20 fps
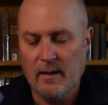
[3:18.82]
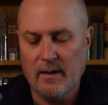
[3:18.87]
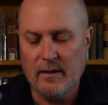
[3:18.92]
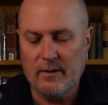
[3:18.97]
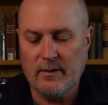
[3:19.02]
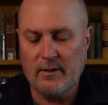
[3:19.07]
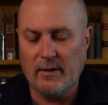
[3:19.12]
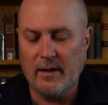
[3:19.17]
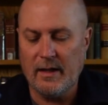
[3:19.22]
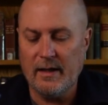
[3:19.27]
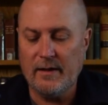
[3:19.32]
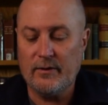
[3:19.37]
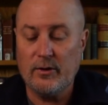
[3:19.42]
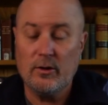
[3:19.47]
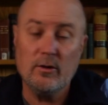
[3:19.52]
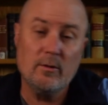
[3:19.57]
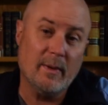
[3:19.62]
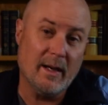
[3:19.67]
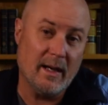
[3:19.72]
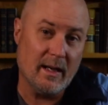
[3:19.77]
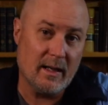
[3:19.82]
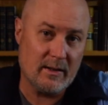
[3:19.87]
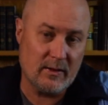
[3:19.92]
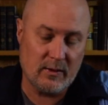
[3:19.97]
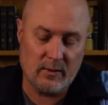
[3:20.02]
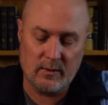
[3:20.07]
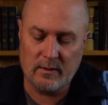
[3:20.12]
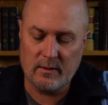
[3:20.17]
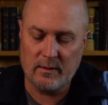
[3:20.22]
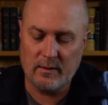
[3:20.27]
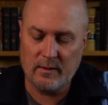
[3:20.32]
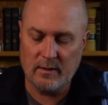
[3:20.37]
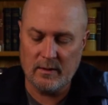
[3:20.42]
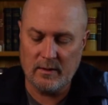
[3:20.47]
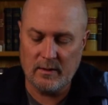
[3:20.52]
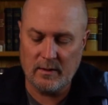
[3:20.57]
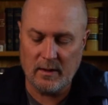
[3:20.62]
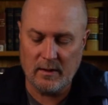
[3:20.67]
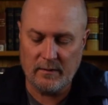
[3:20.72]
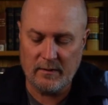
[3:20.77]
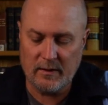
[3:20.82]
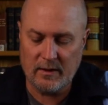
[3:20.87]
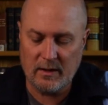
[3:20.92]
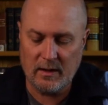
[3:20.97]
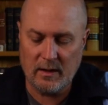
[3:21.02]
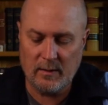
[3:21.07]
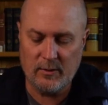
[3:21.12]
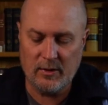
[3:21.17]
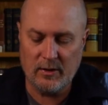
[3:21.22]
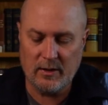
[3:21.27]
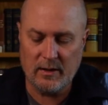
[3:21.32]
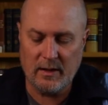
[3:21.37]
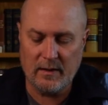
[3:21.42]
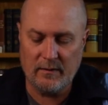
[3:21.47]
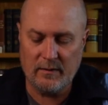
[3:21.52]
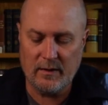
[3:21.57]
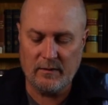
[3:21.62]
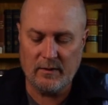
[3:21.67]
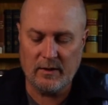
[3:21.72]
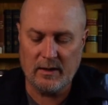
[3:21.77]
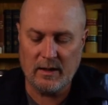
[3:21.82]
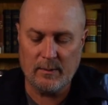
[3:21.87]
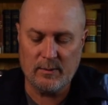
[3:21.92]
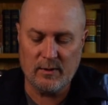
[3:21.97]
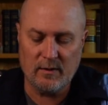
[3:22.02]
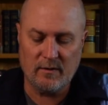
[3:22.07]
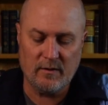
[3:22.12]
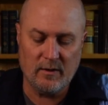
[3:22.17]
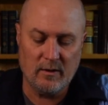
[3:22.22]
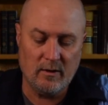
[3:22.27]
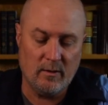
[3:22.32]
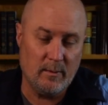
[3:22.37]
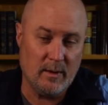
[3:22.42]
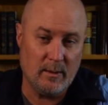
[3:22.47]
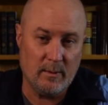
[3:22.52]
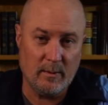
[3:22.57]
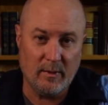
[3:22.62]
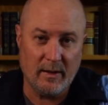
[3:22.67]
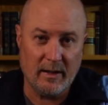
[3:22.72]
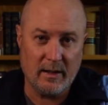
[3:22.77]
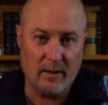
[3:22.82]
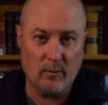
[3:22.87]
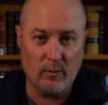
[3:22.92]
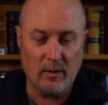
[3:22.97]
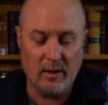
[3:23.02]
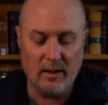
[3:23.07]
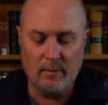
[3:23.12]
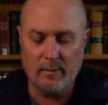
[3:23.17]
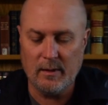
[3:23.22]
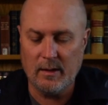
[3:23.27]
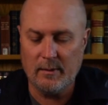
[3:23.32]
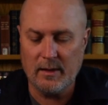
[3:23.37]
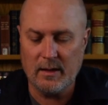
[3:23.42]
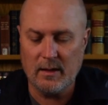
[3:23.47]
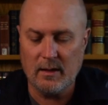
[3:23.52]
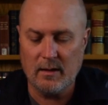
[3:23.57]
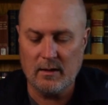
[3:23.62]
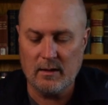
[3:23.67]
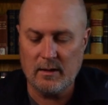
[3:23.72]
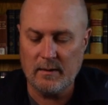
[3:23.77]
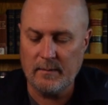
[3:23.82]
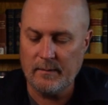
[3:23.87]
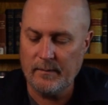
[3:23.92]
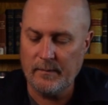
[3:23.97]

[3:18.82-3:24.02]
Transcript: So I have two backs, and oftentimes you can have different types of film, maybe black and white, maybe color.